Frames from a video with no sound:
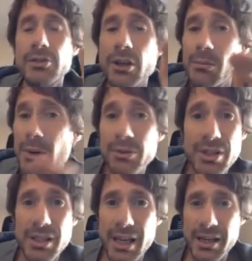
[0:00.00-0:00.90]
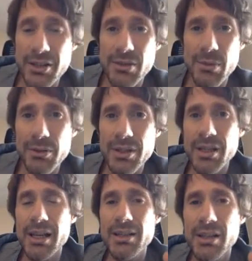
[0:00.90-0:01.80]
Don't multitask.
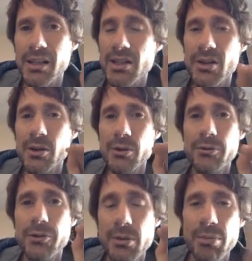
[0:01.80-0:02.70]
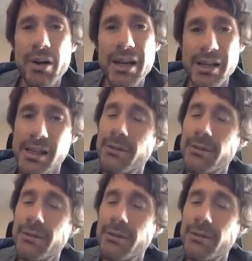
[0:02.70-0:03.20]
Multitasking is not good for the brain.